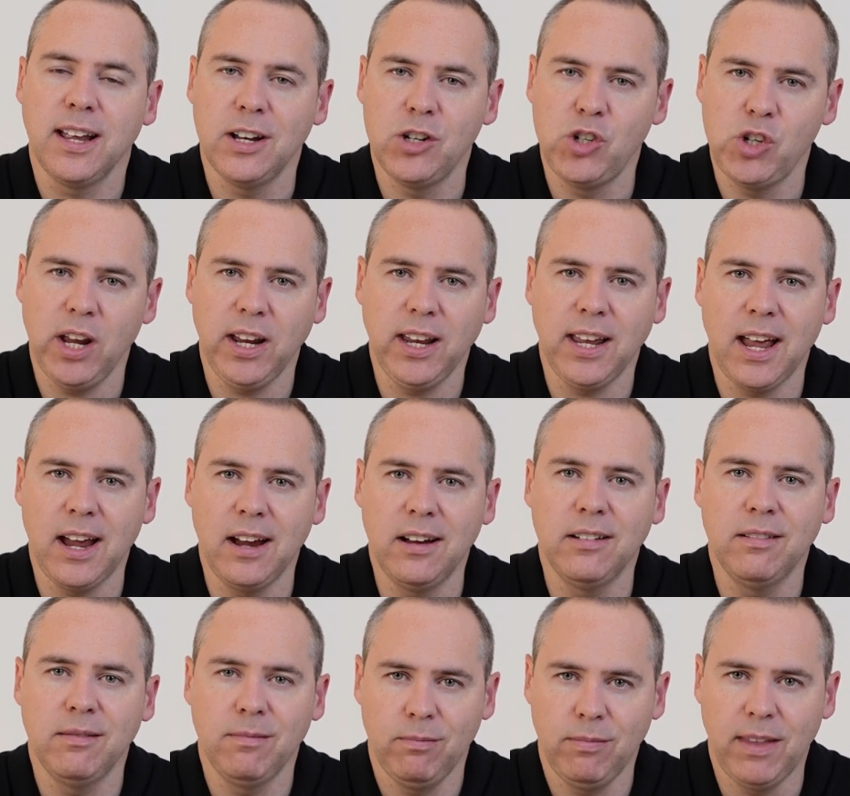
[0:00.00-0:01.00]
and check
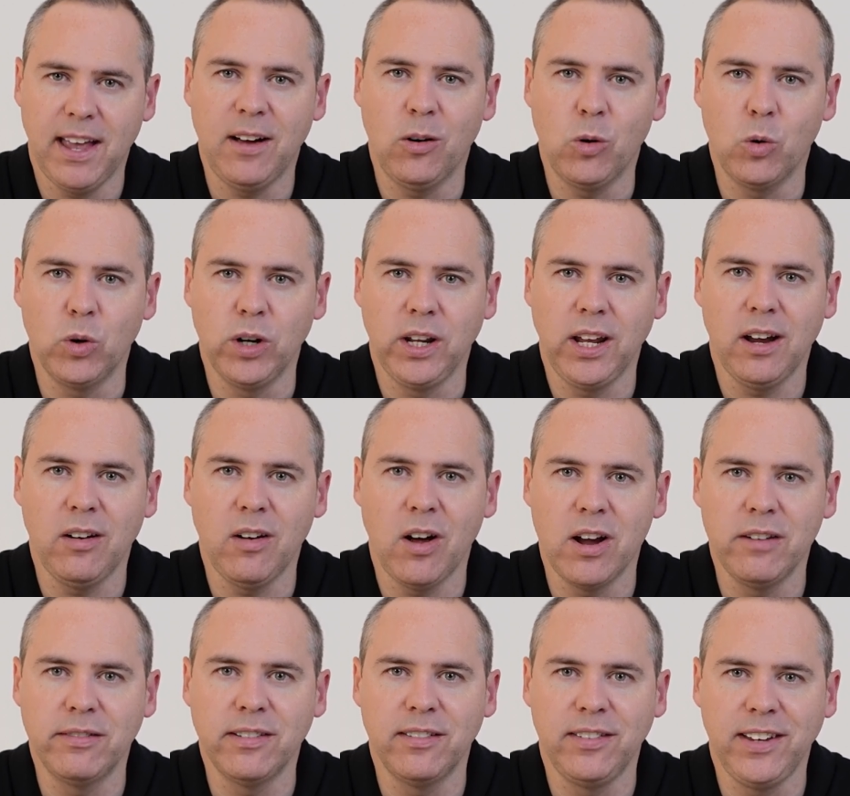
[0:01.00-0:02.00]
out that audio
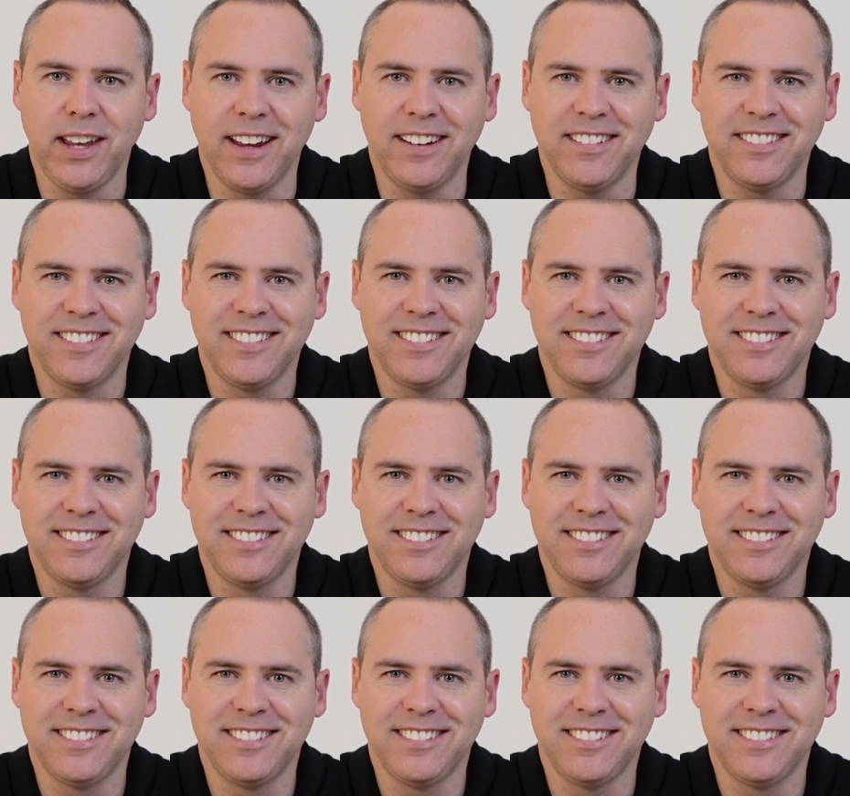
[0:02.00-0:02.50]
overview.